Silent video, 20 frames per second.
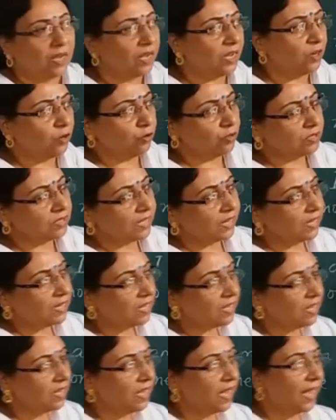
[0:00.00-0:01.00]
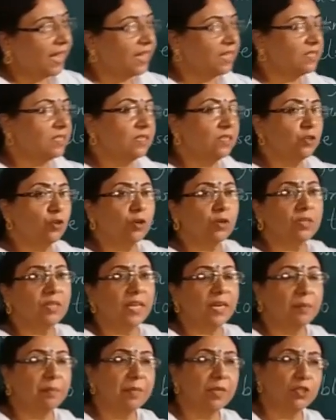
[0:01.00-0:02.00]
He knows that he hasn't
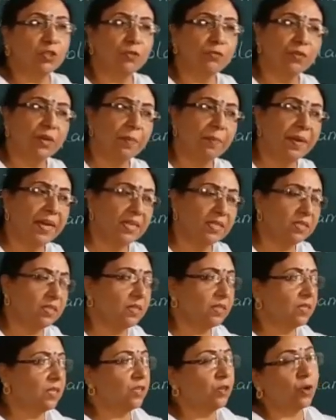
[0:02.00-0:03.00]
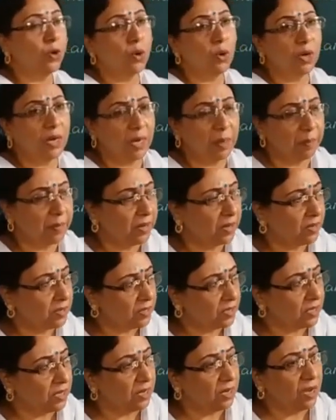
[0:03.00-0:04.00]
got that much of capacity or
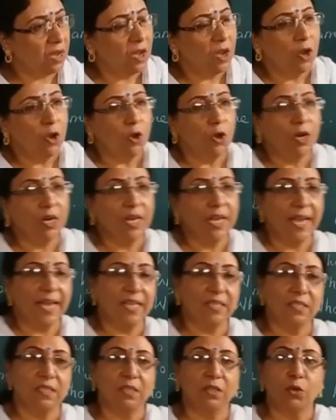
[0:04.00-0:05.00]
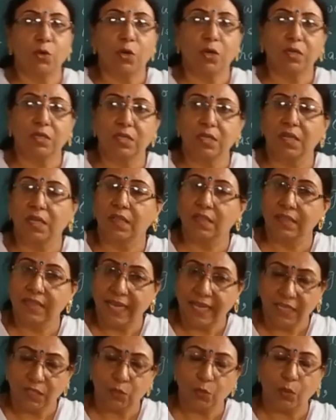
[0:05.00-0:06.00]
ability, or he hasn't
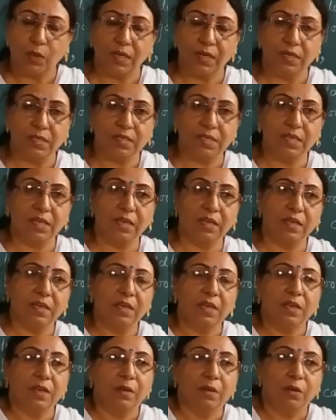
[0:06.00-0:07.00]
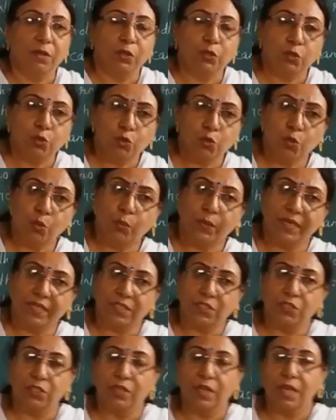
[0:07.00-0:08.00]
got that quality through
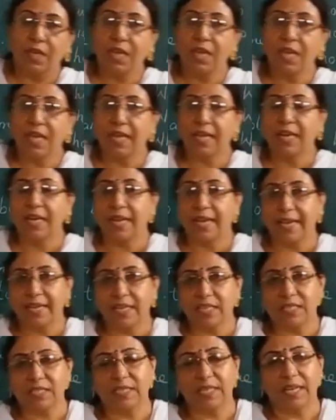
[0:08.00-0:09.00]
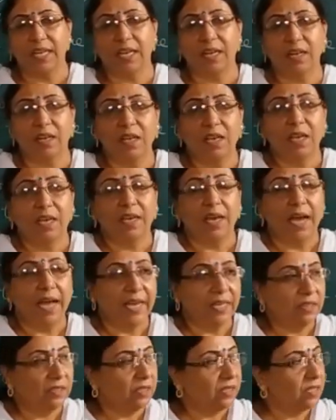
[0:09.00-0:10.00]
which he can excel
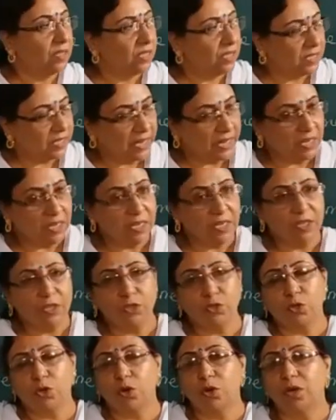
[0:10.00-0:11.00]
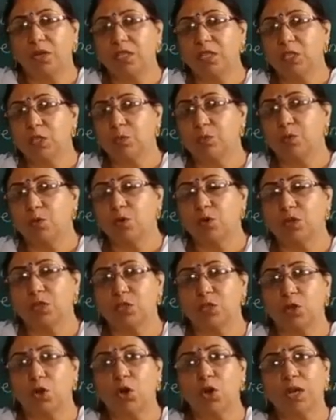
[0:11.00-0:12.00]
either in studies or in
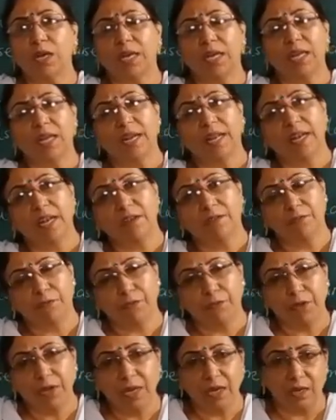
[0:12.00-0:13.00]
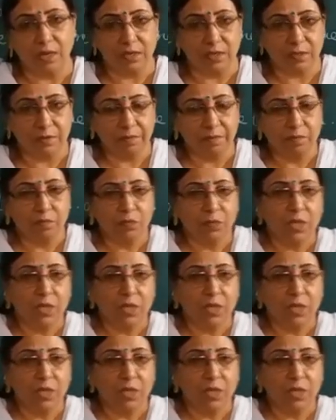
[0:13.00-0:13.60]
sports or in any field.